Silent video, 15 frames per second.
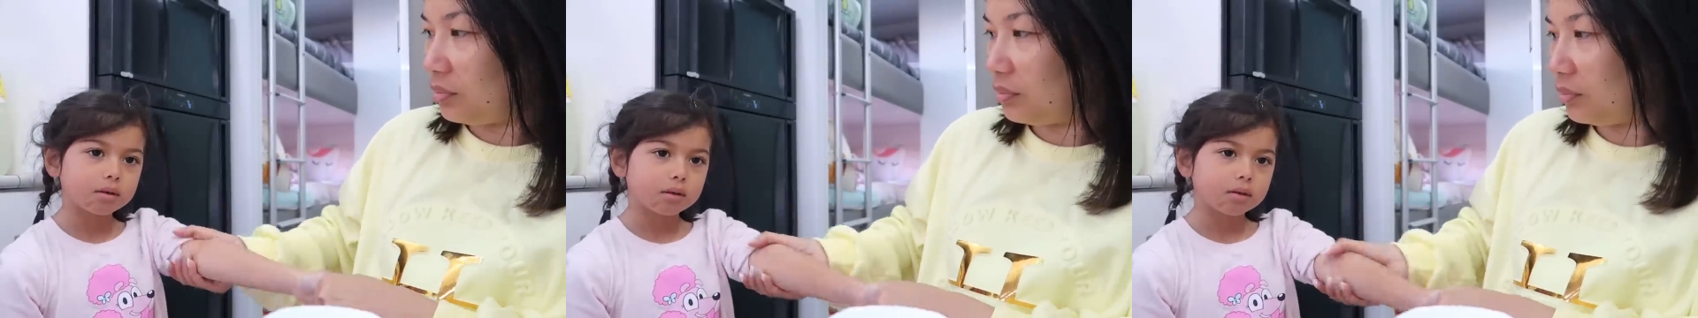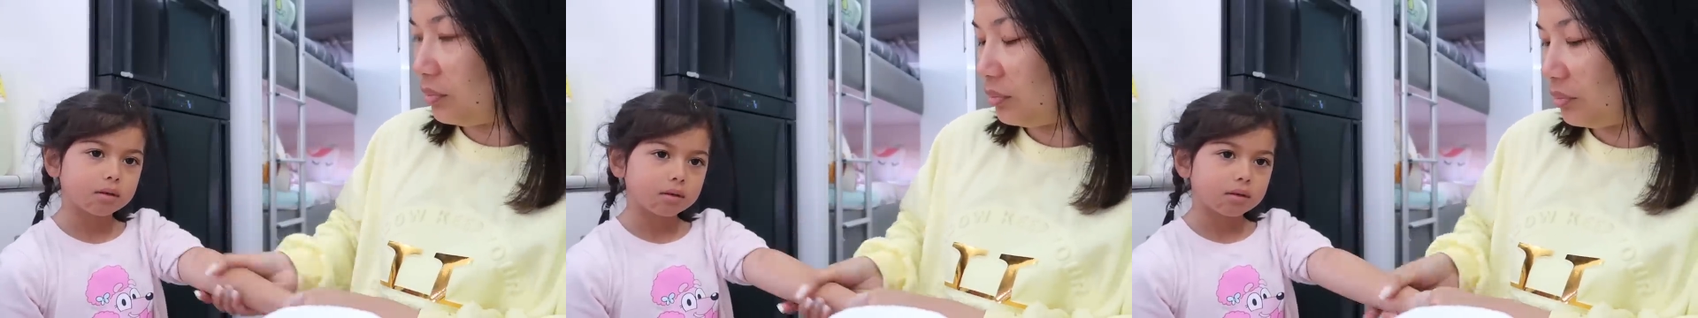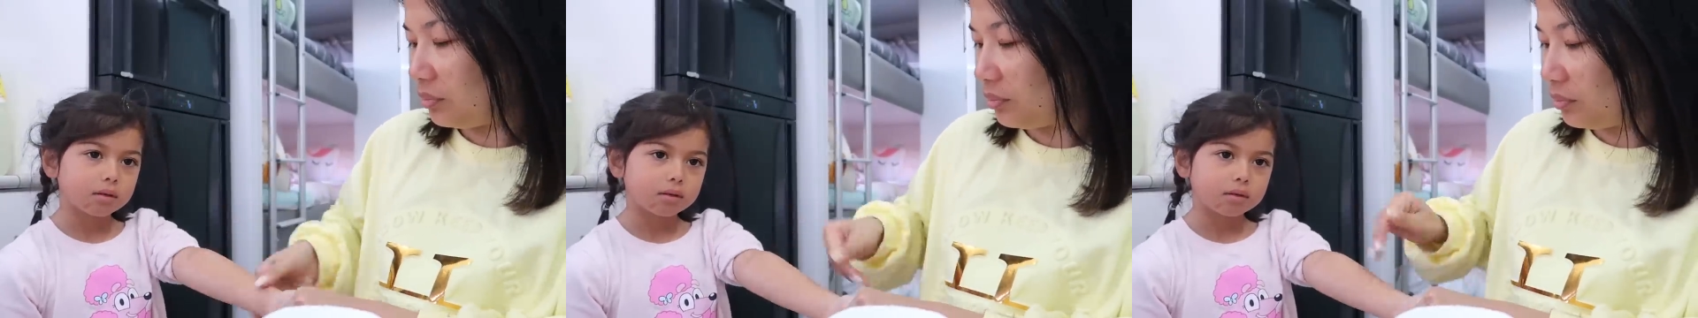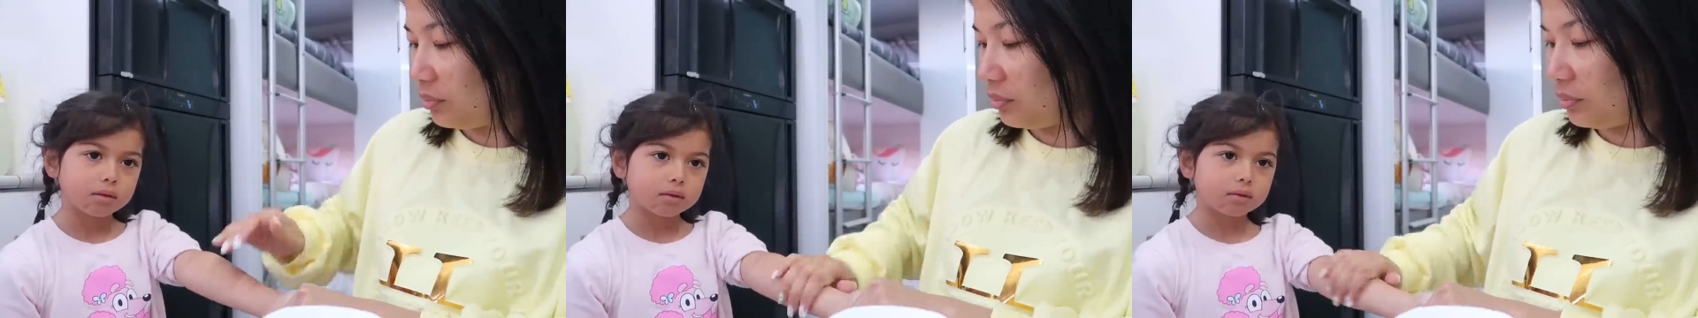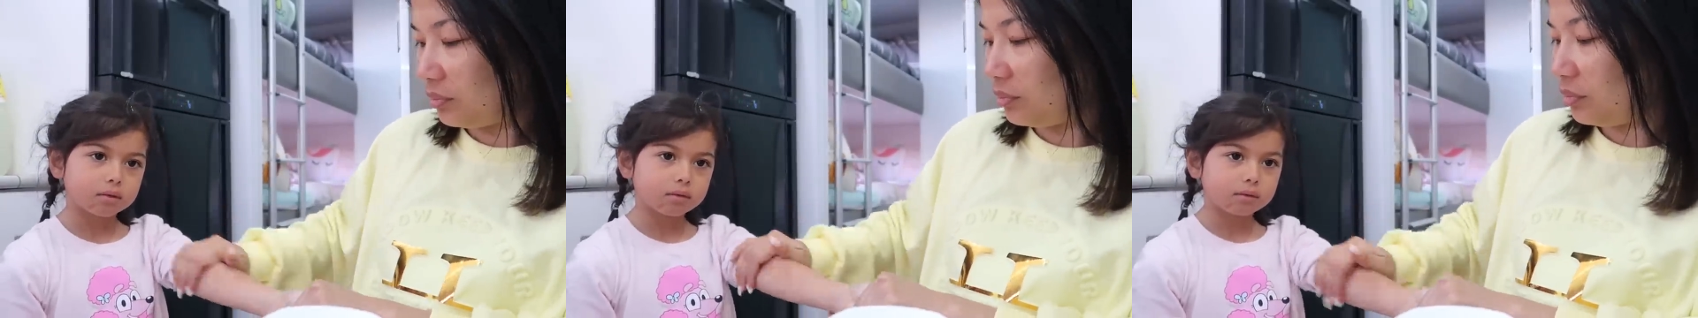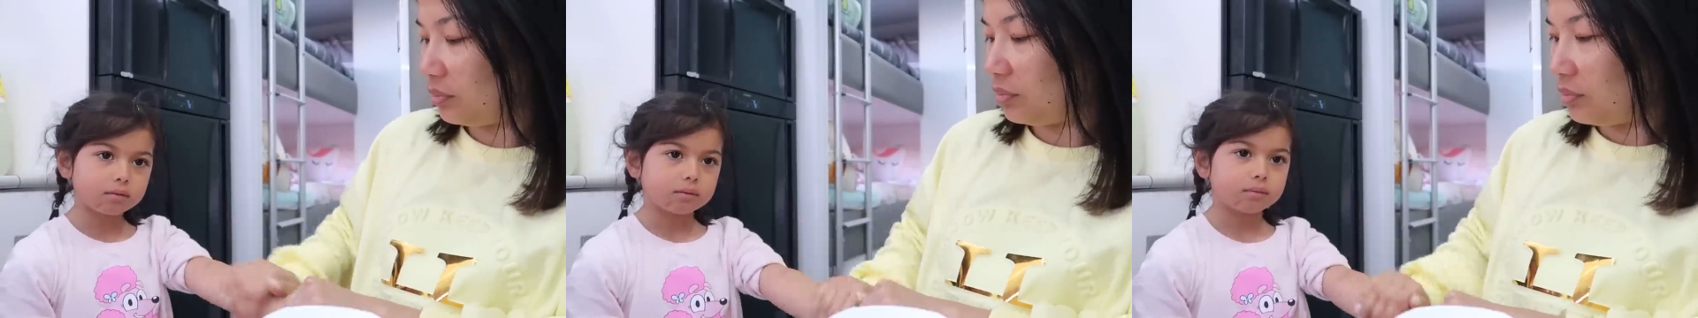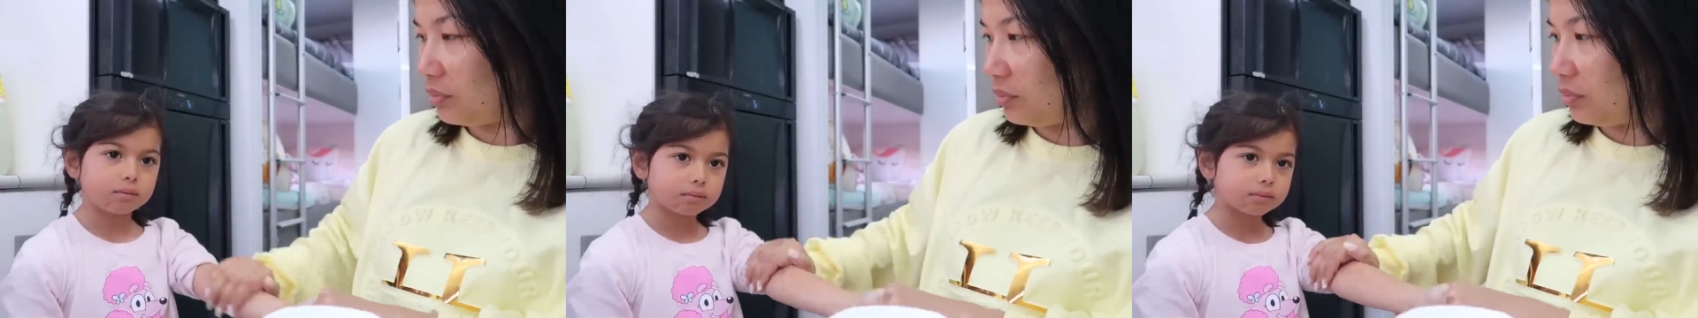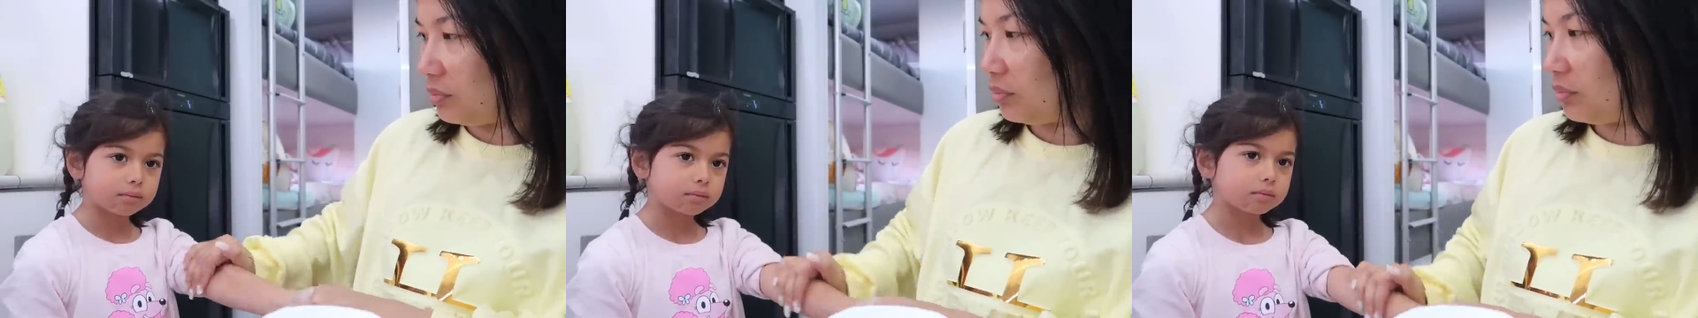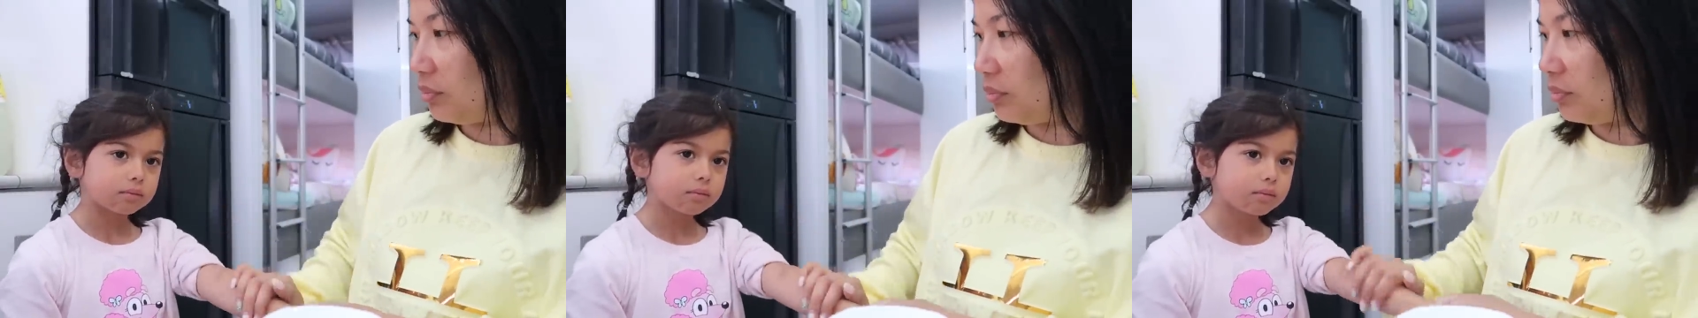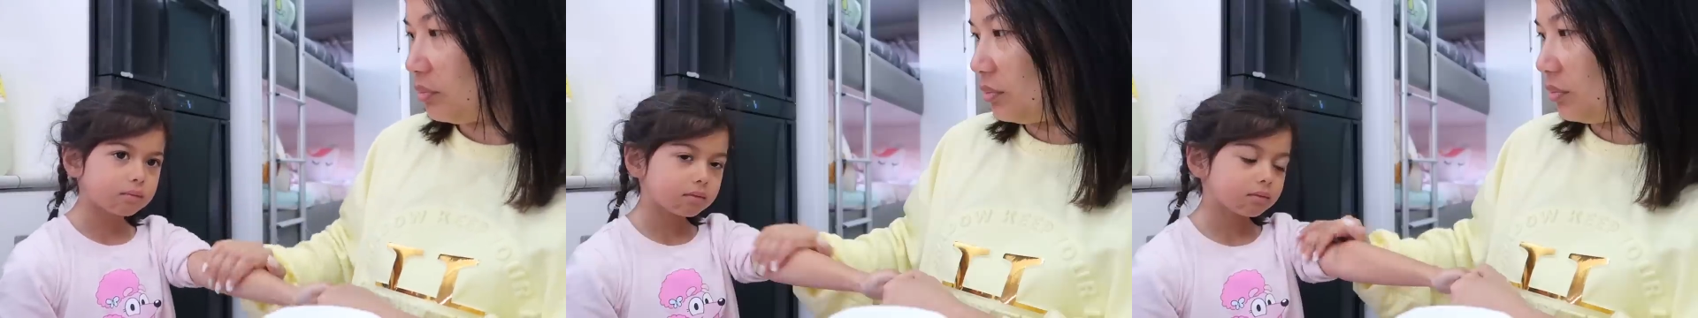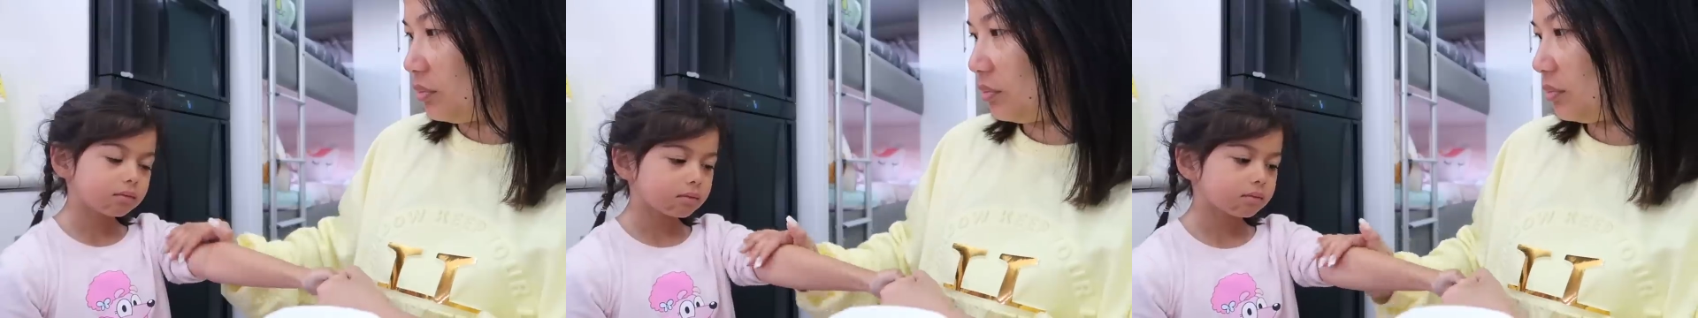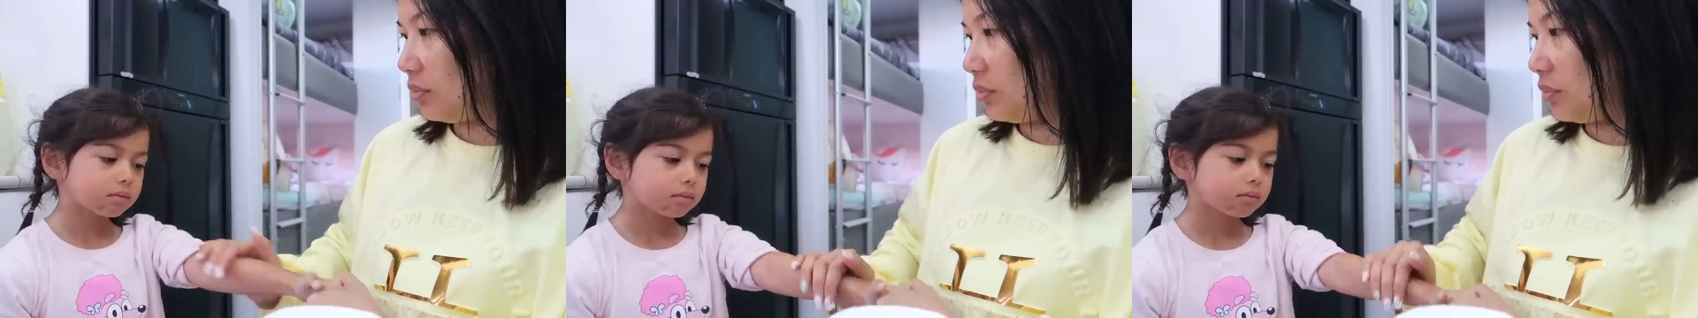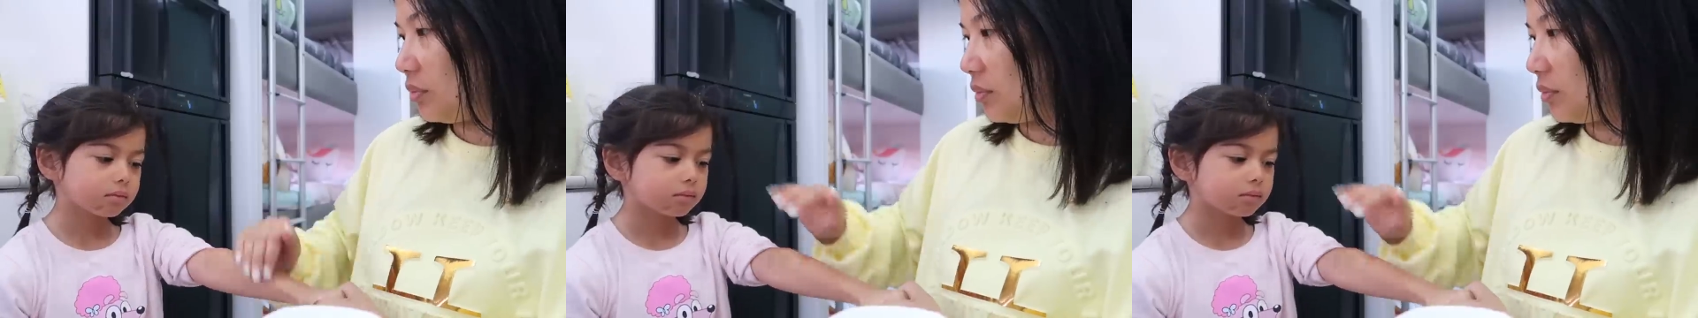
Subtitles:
(no one is talking)